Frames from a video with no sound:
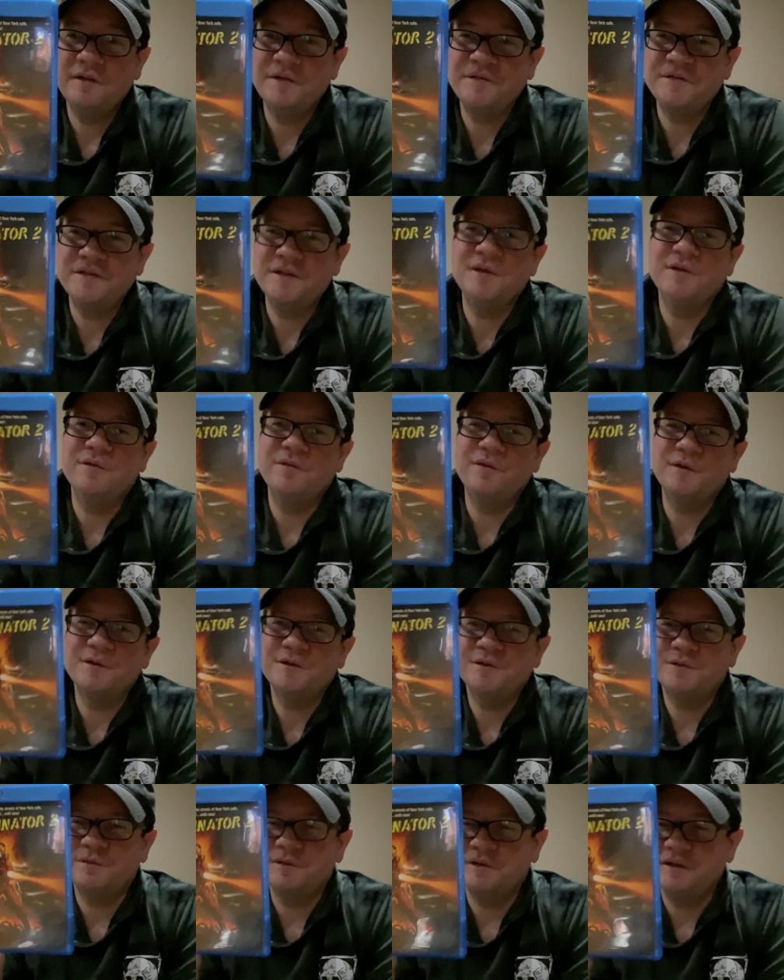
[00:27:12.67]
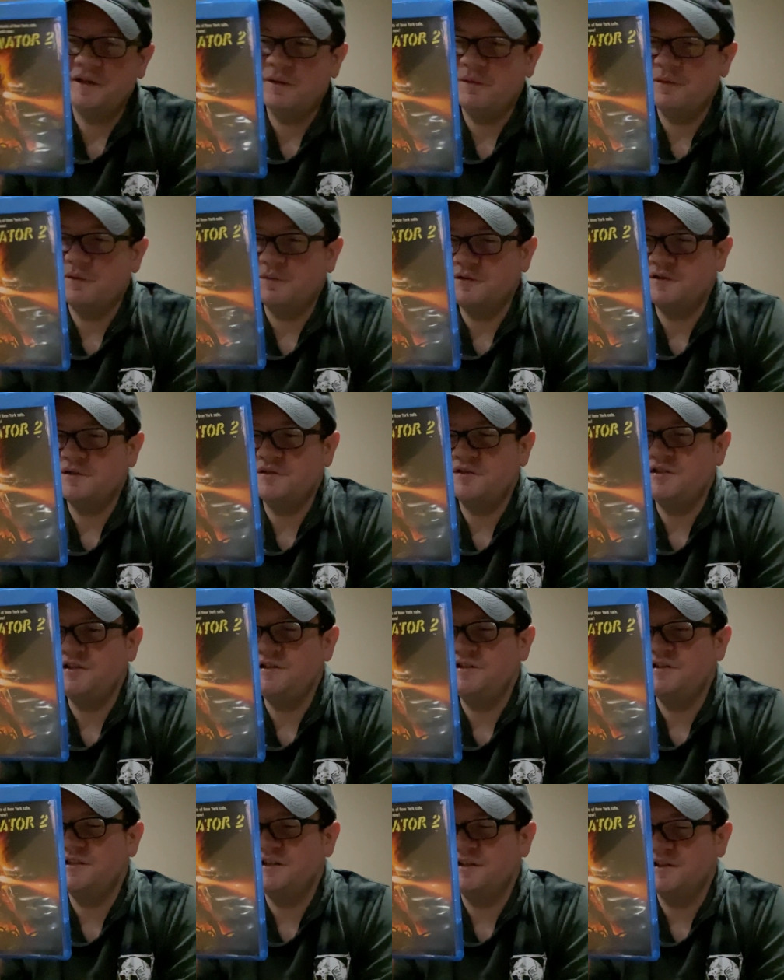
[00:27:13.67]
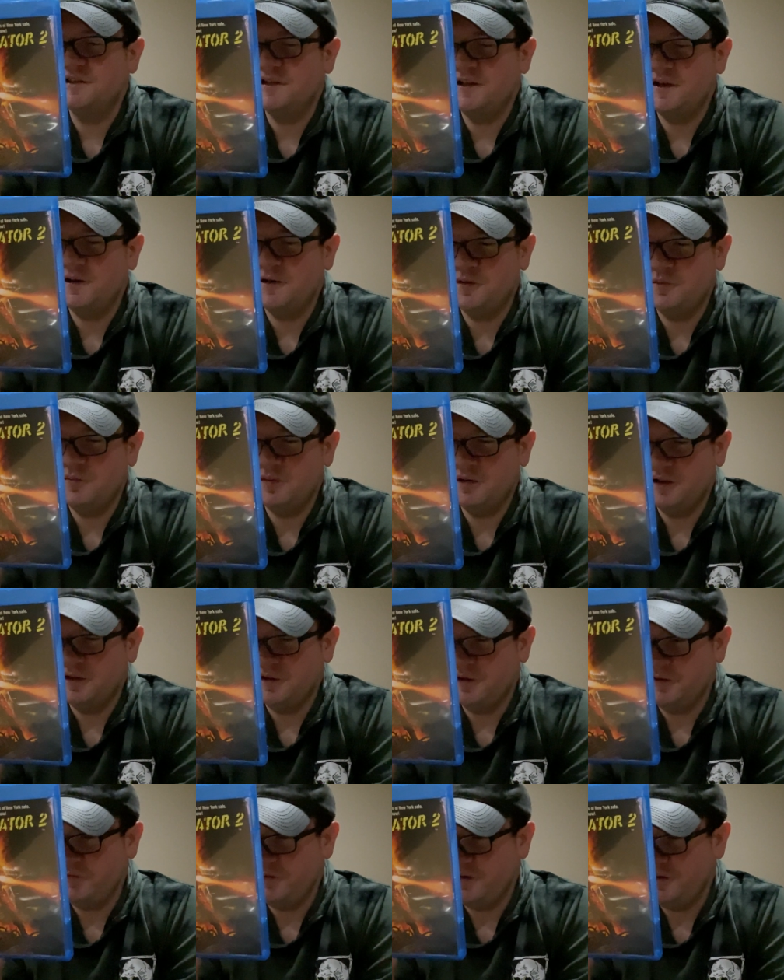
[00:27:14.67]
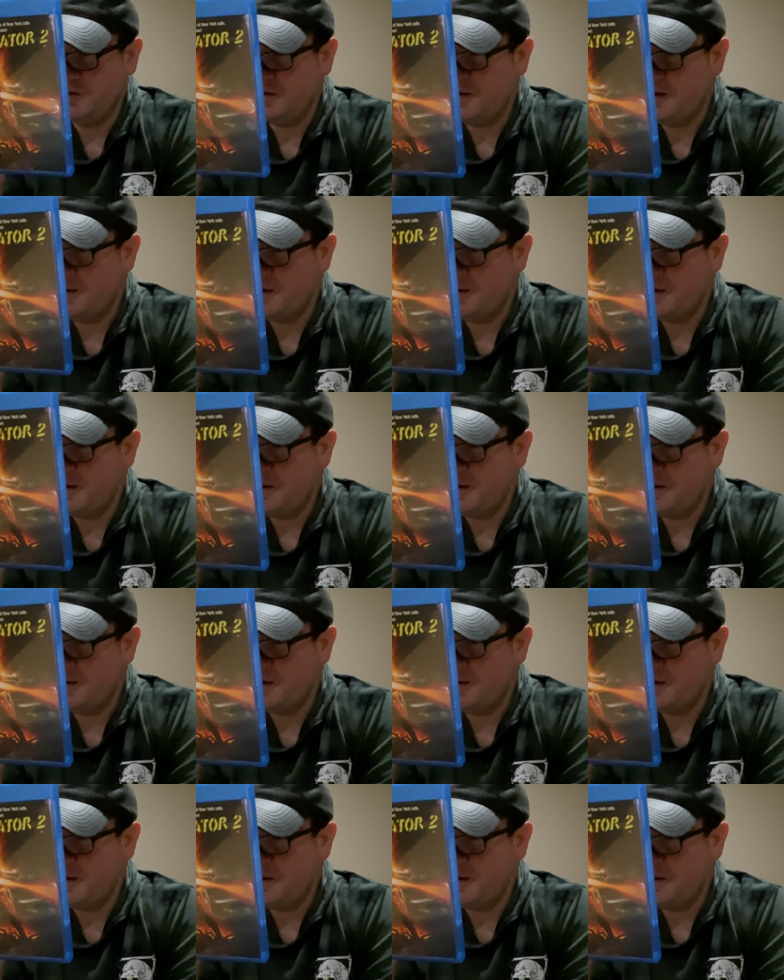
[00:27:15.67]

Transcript: I've seen the first one. That one was cheesy as hell, but I loved it.